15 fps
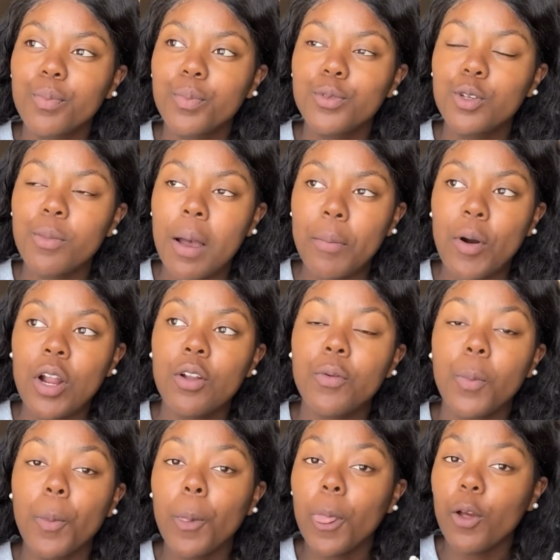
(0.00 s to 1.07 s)
to my party
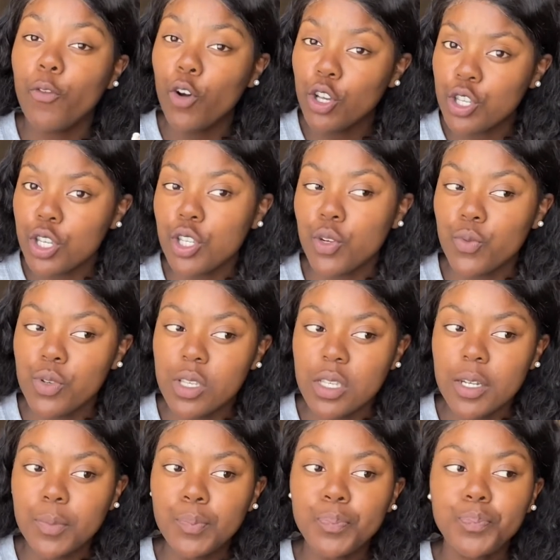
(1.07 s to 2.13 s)
for a certain
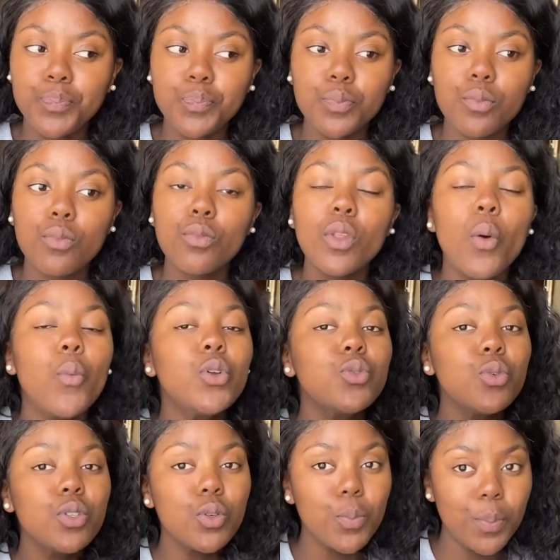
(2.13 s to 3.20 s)
reason, which
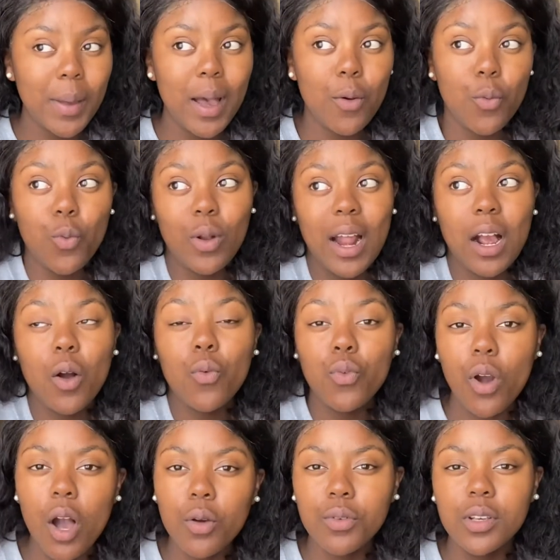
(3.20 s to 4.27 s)
was a
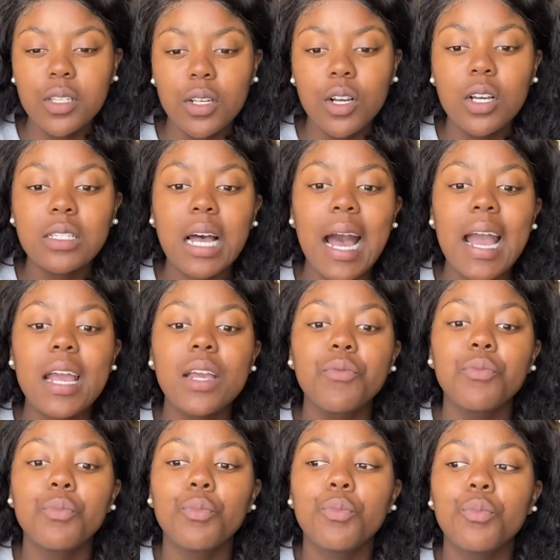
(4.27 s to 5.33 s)
wrong reason, because I
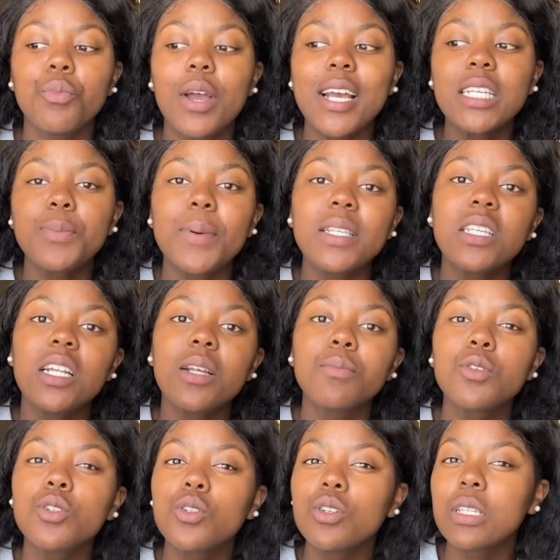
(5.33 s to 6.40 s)
expected him
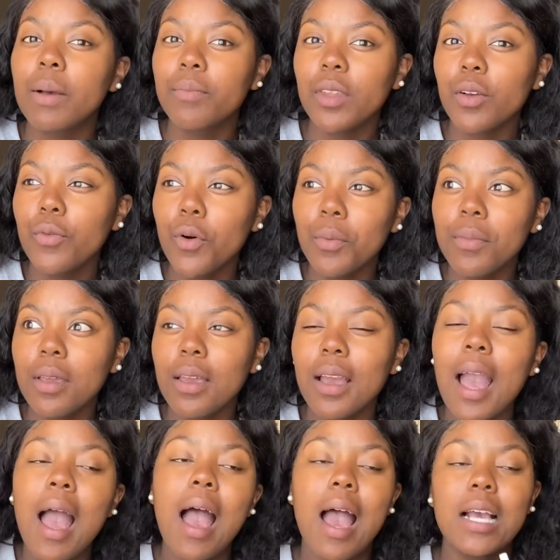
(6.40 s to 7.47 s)
to do something for me.
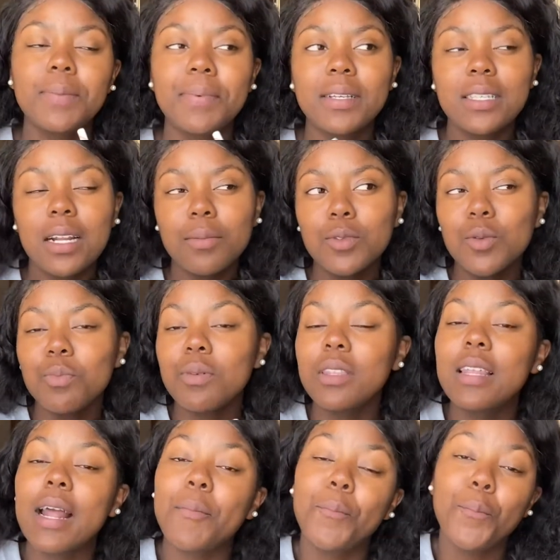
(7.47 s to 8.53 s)
I expected him to be
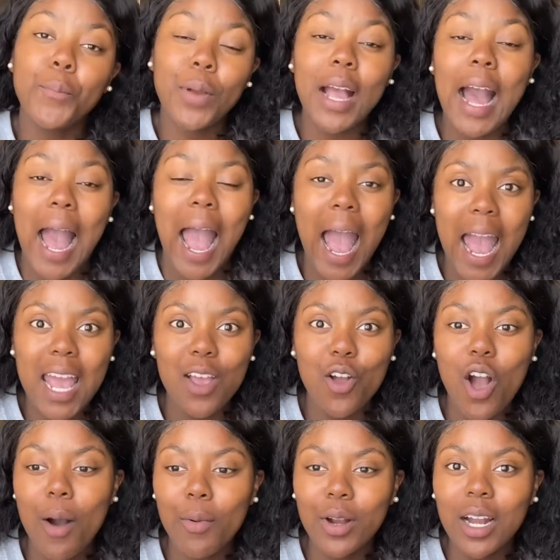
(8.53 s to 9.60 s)
that guy
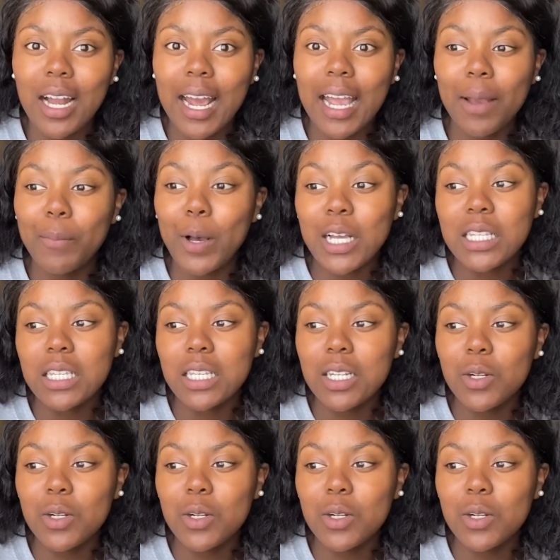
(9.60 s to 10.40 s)
come on like a party